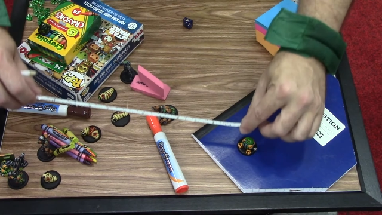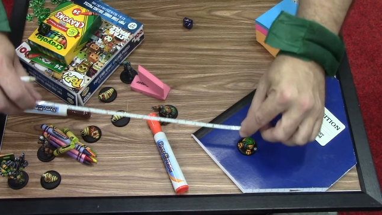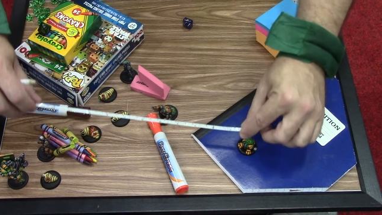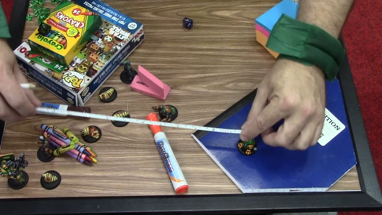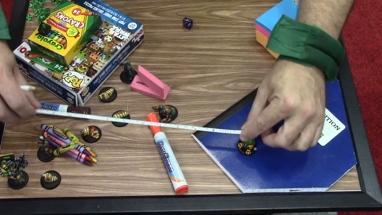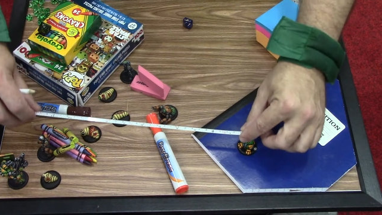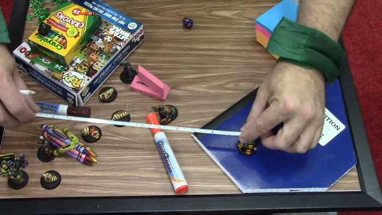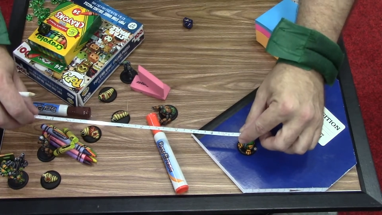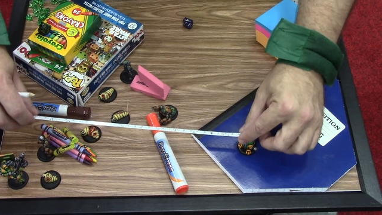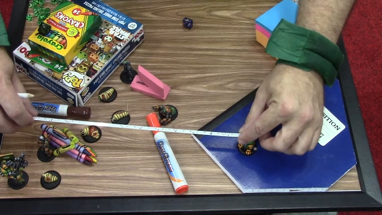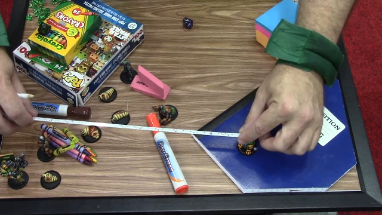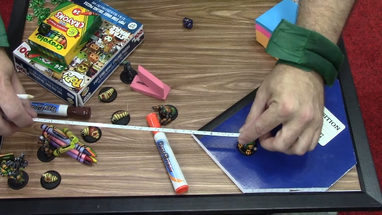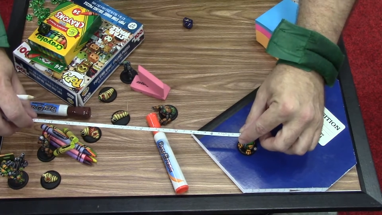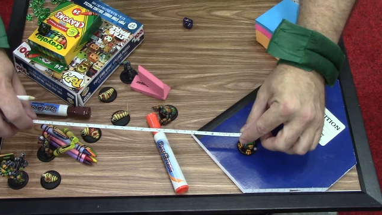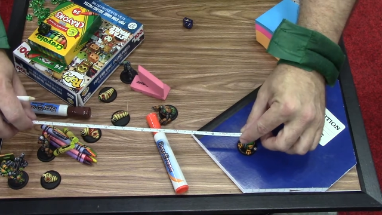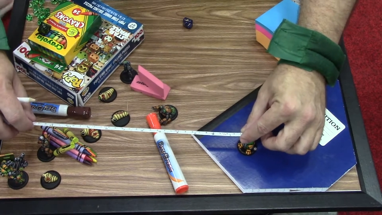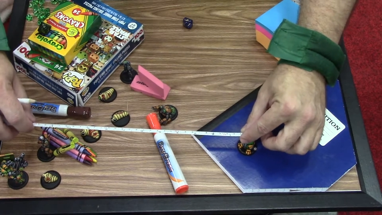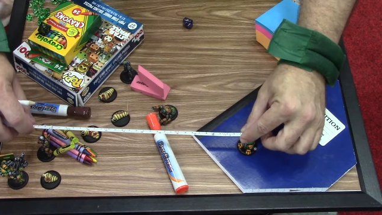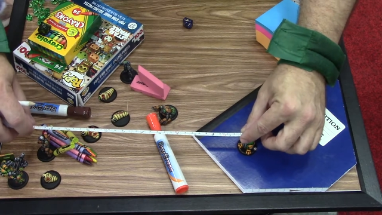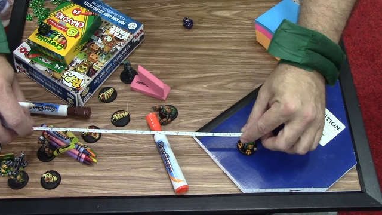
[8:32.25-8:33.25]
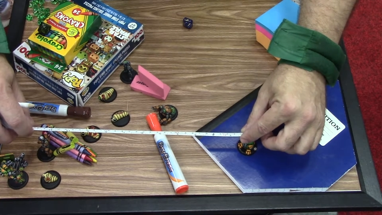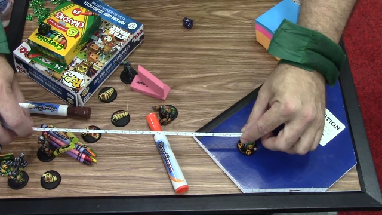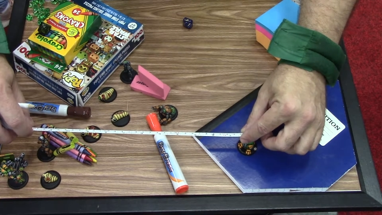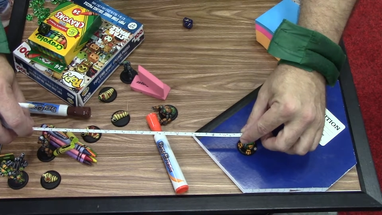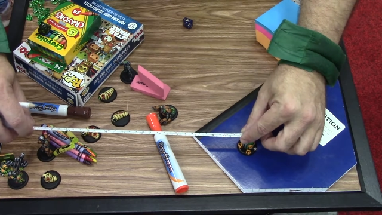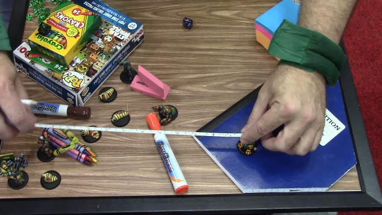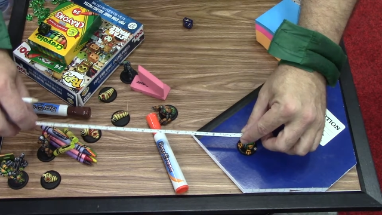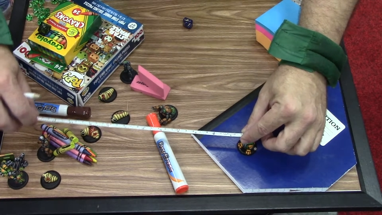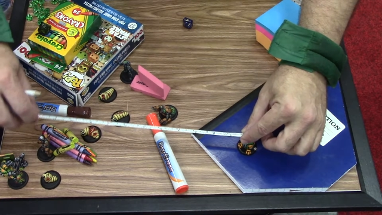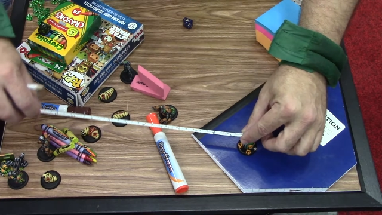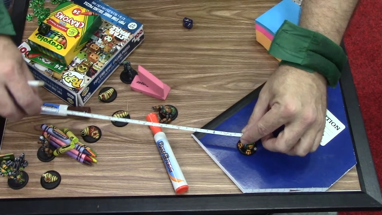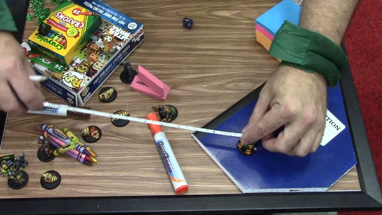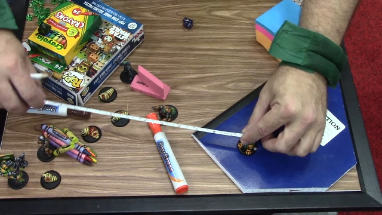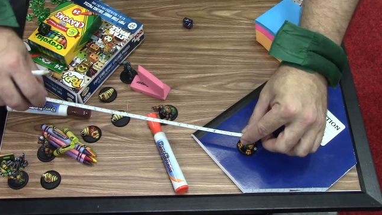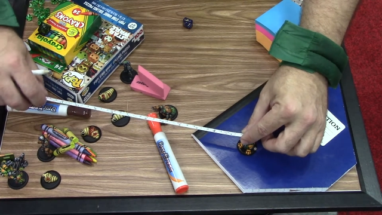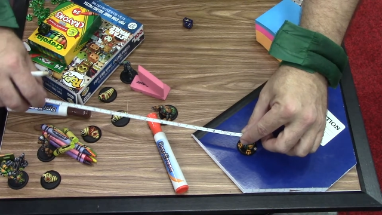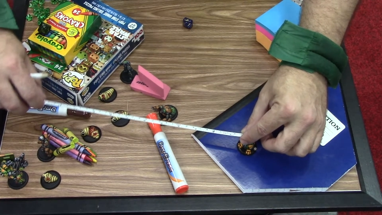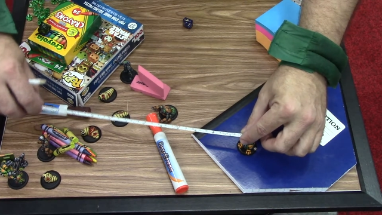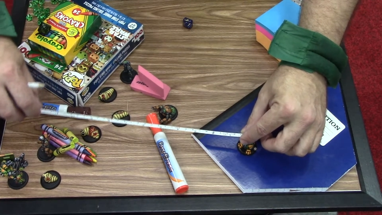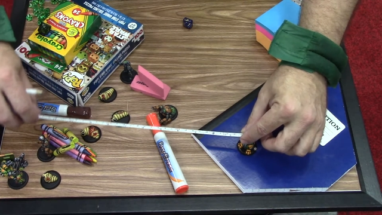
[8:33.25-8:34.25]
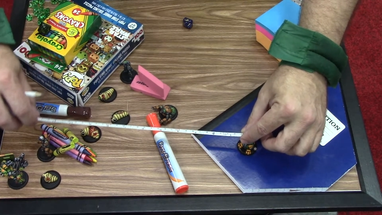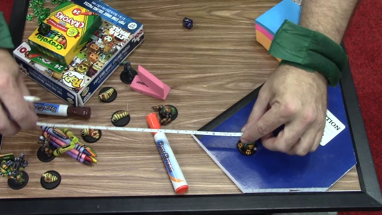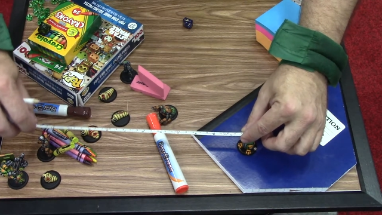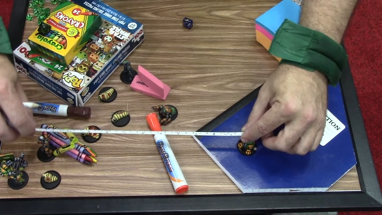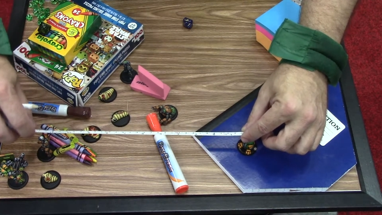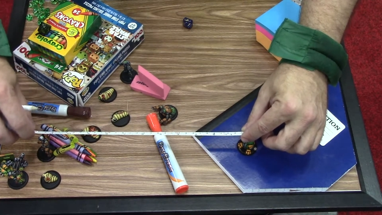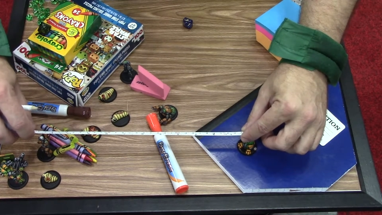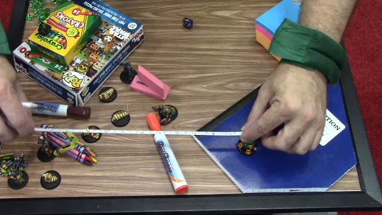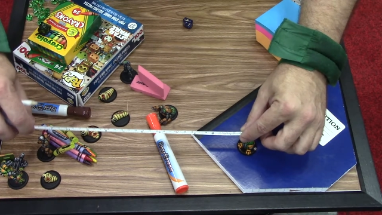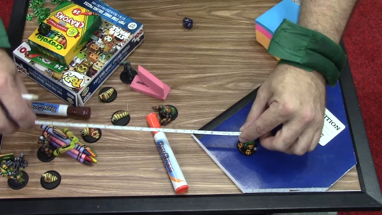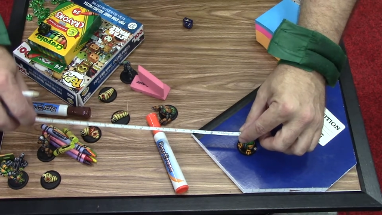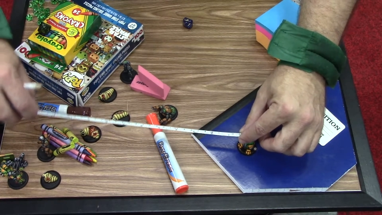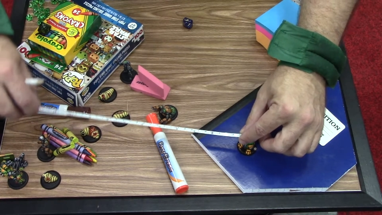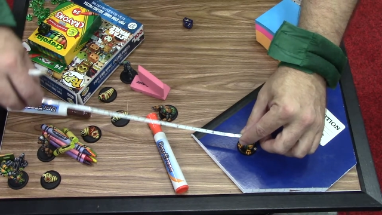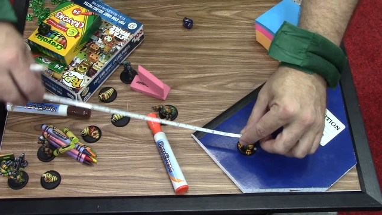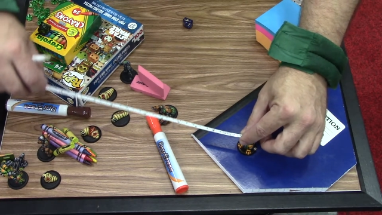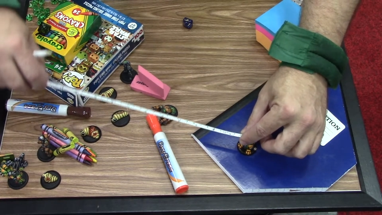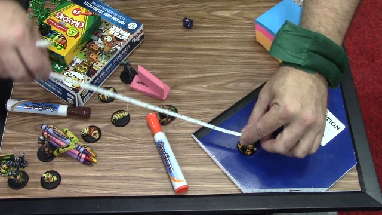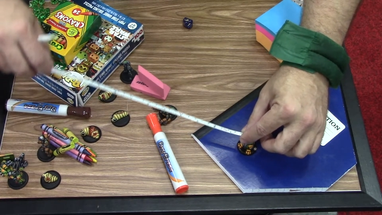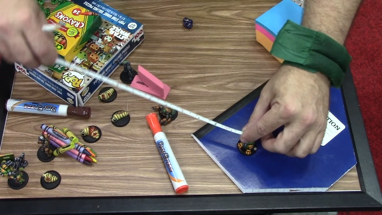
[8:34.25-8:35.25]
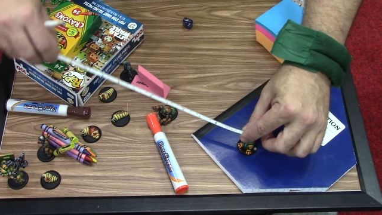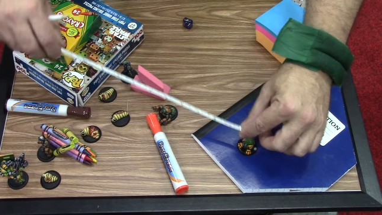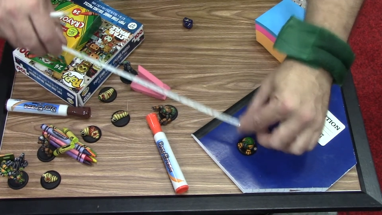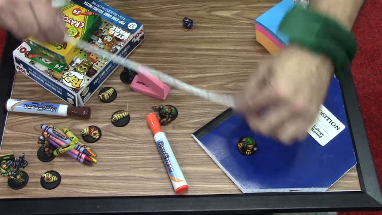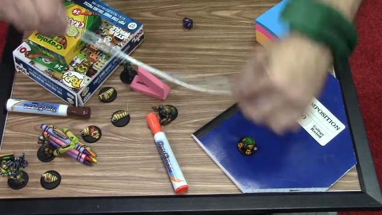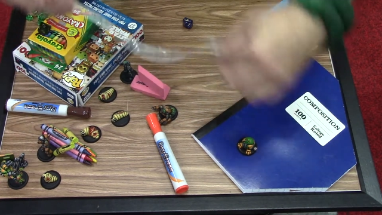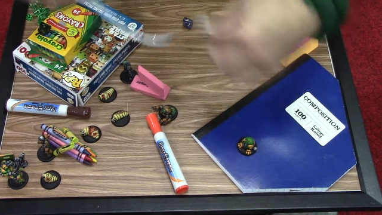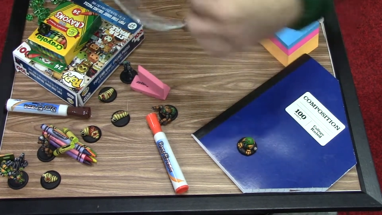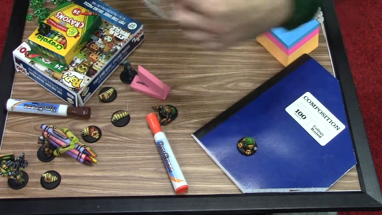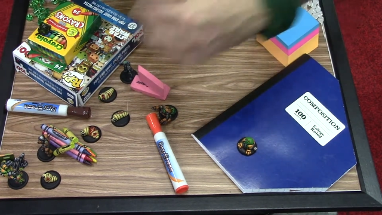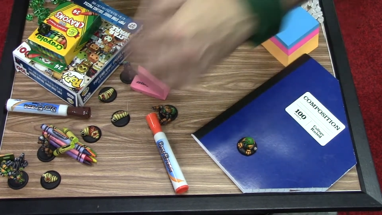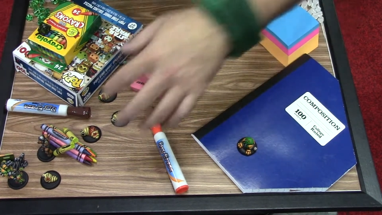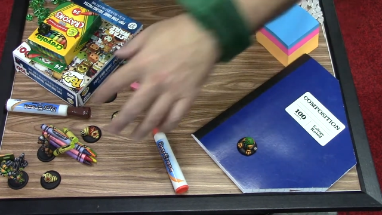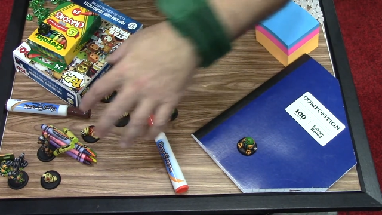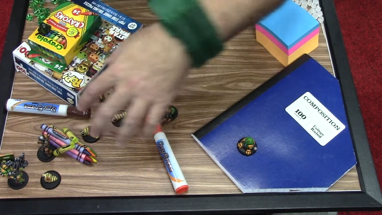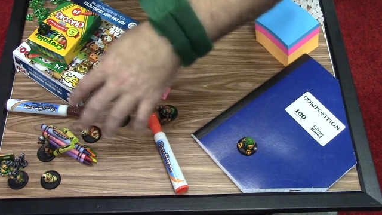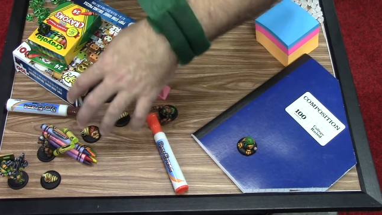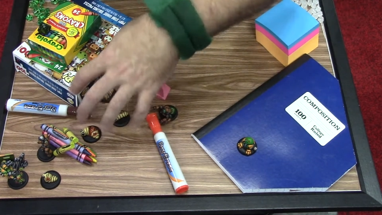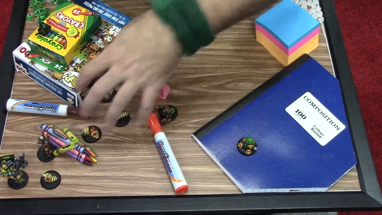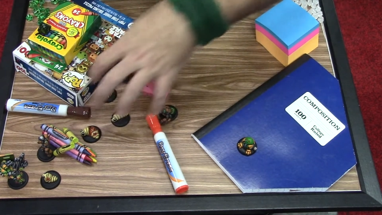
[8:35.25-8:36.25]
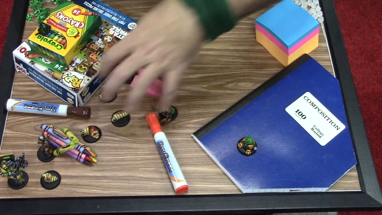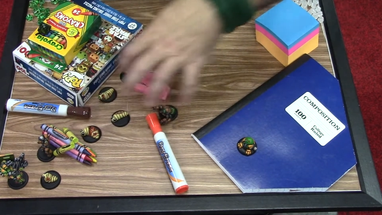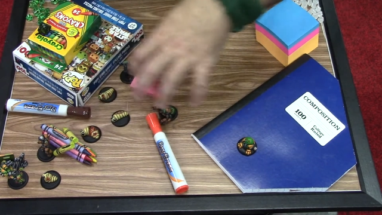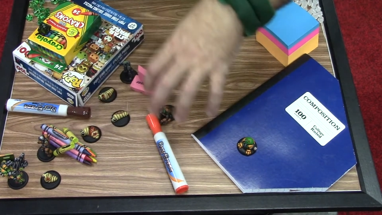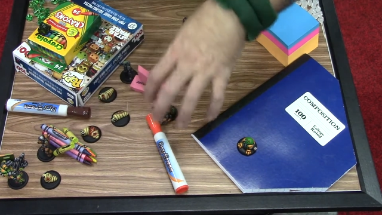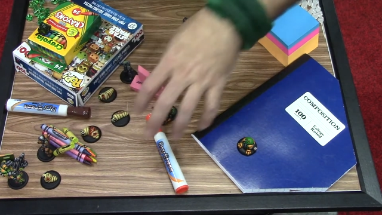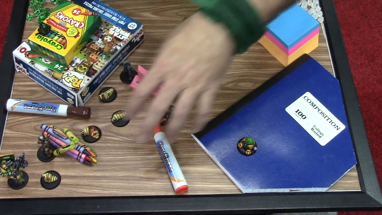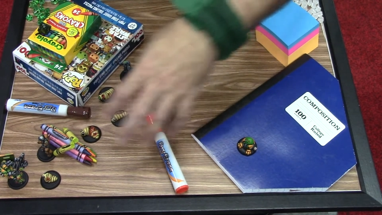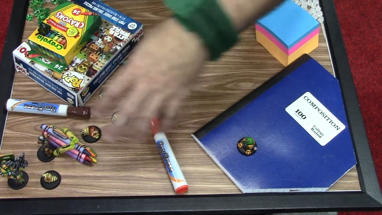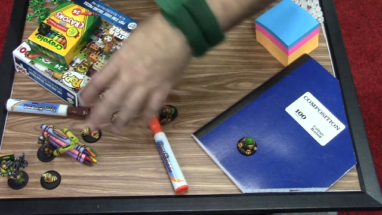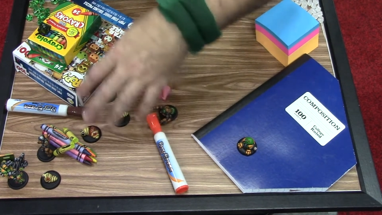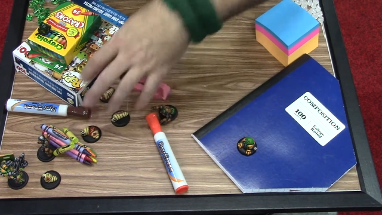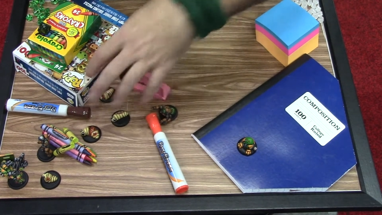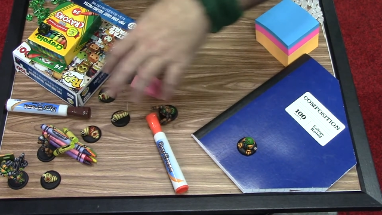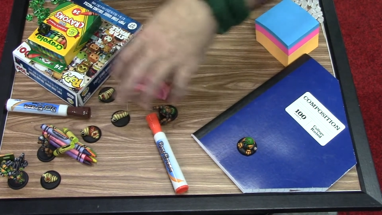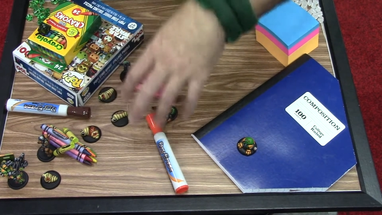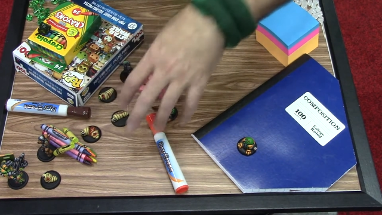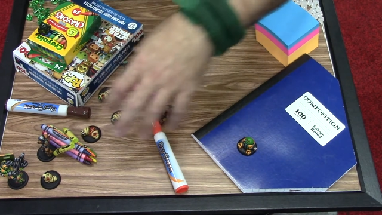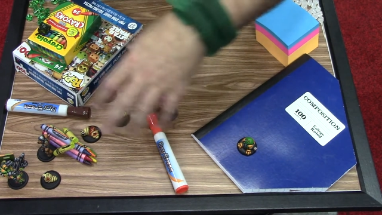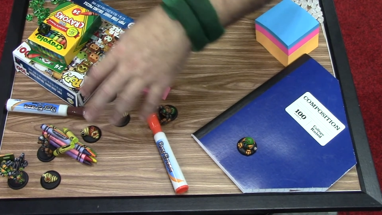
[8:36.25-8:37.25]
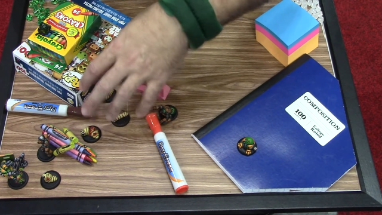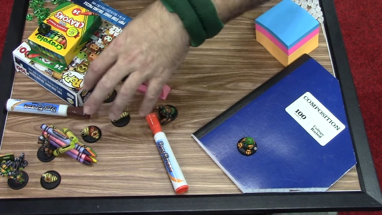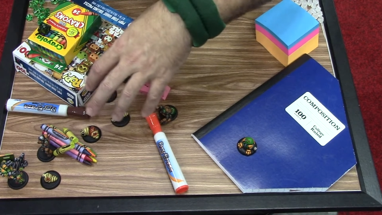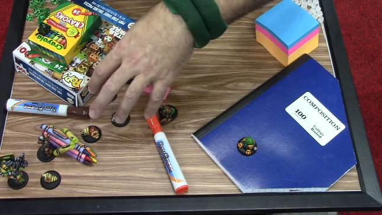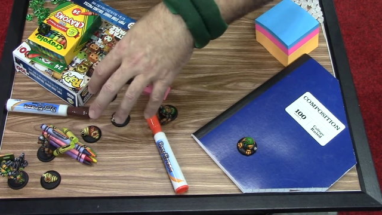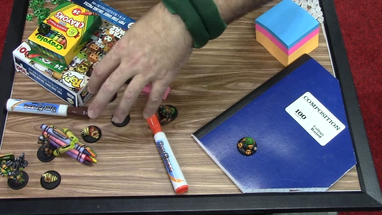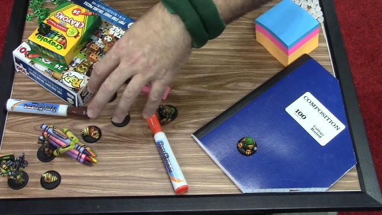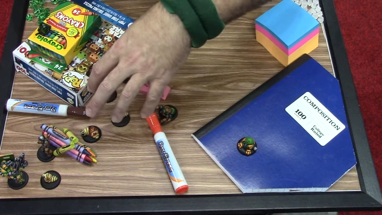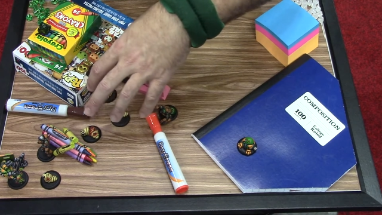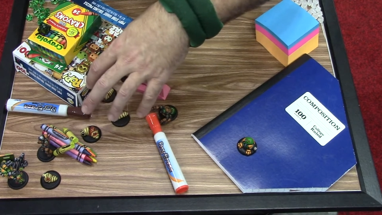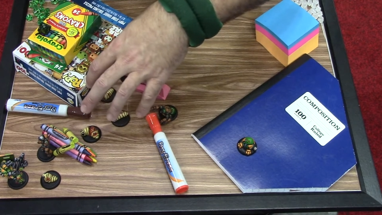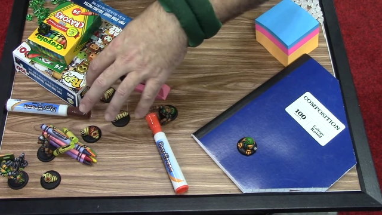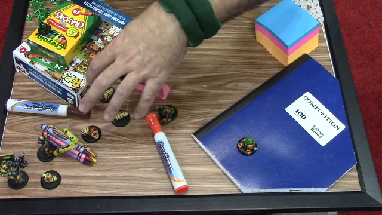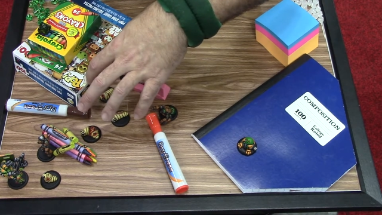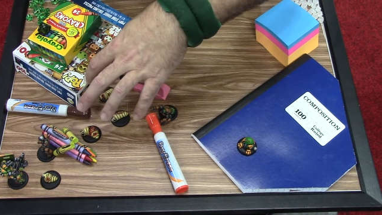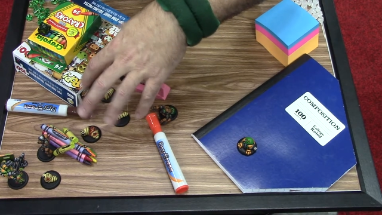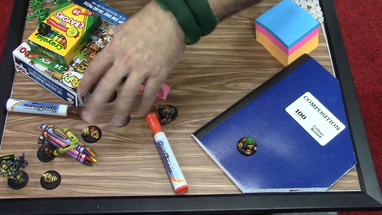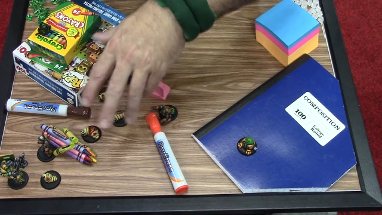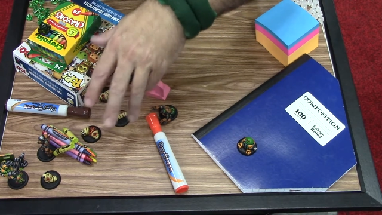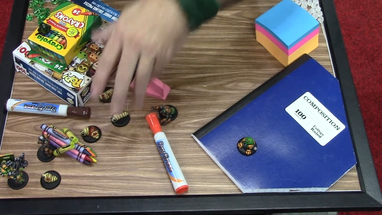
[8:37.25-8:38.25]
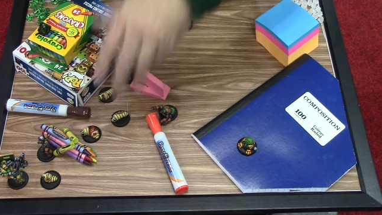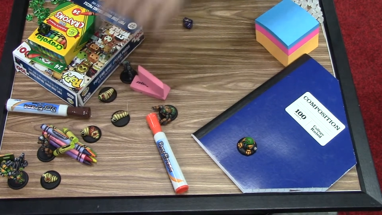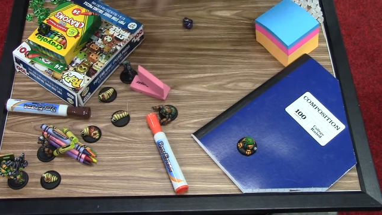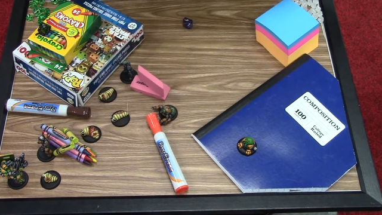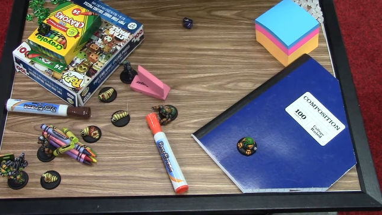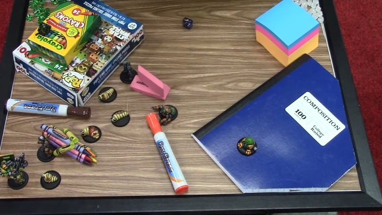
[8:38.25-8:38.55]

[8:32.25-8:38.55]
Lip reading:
Nobody's mouth can be seen.